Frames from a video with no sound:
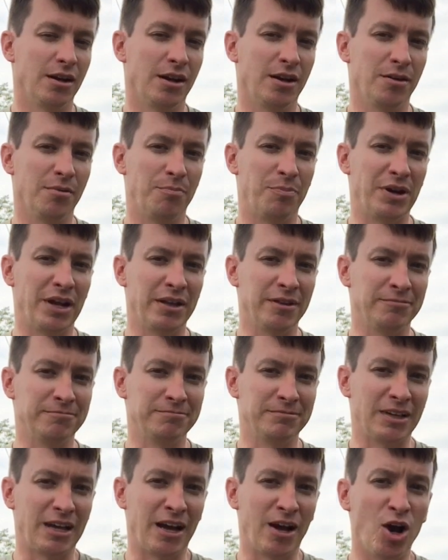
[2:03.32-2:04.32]
Uh, but I,
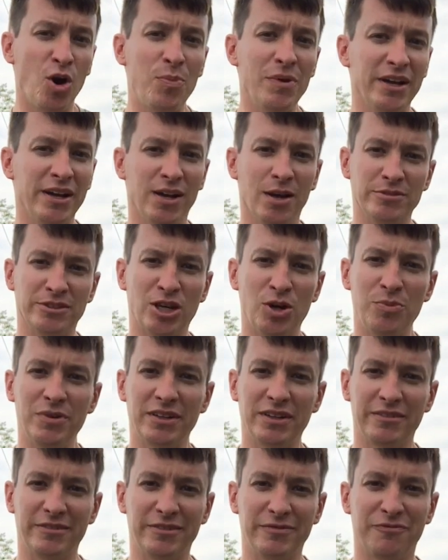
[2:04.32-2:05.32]
I hope it helps. hope
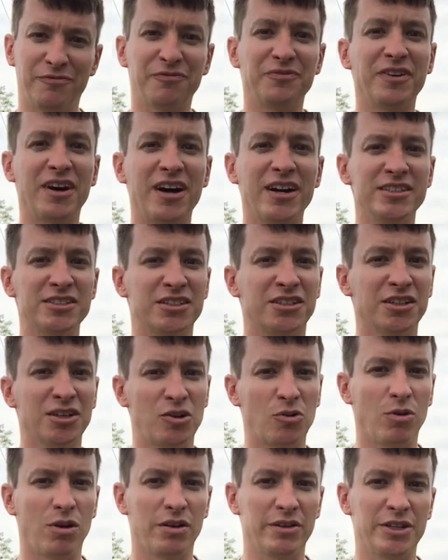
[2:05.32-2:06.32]
it finds good
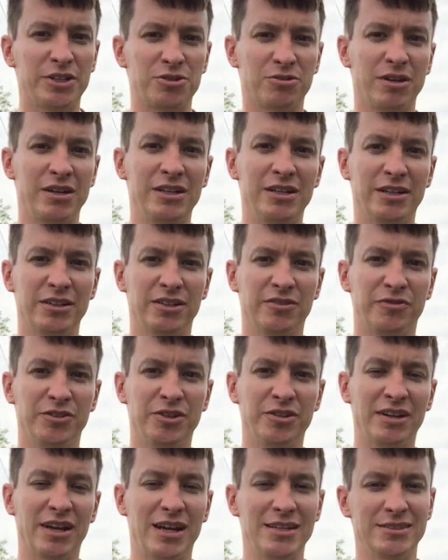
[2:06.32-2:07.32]
quality training out there for
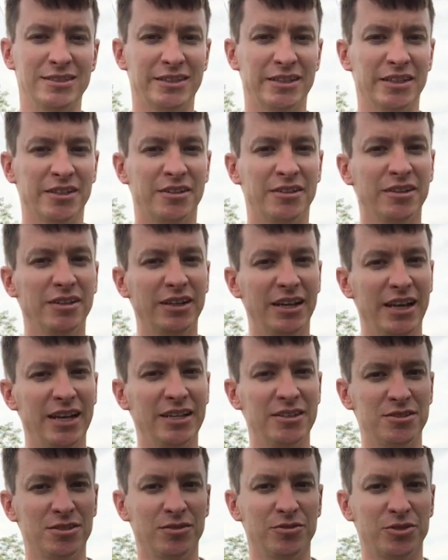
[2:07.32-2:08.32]
you guys to get good
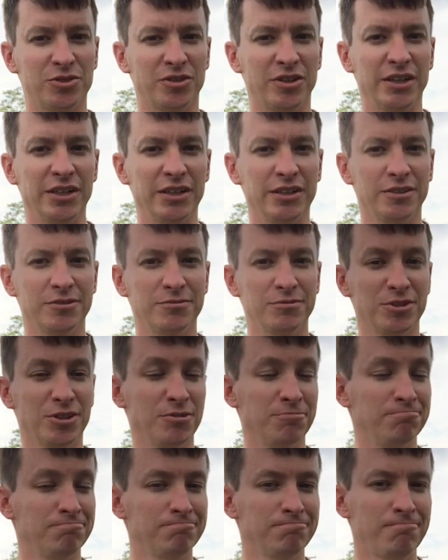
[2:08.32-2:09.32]
hands-on training.
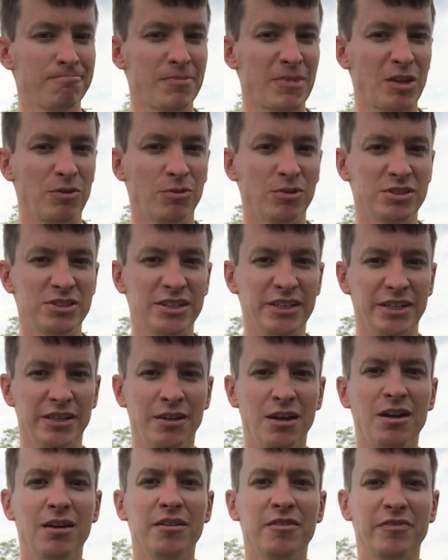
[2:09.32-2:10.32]
So we'll see.
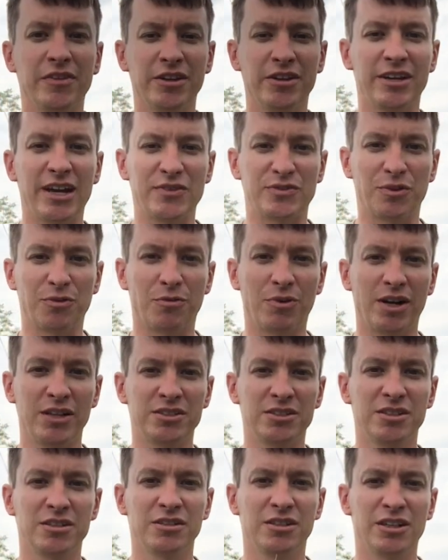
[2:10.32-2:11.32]
Thank you guys for
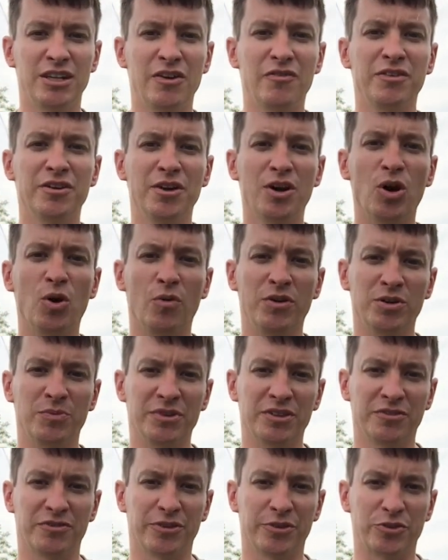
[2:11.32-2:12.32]
watching. You never know when you'll
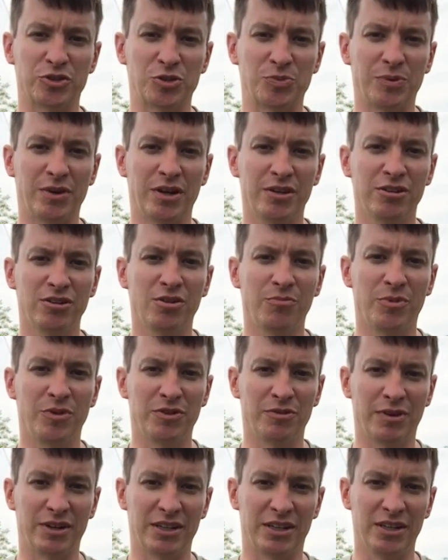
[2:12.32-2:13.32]
be the first responder
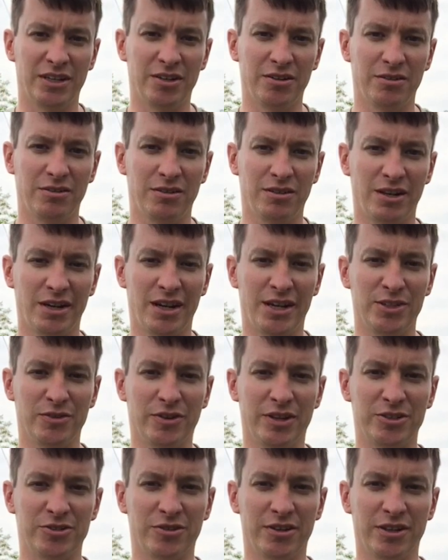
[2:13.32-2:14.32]
in the right gear and the
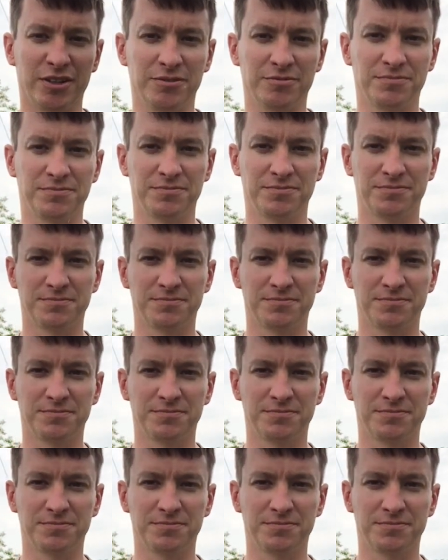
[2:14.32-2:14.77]
right training.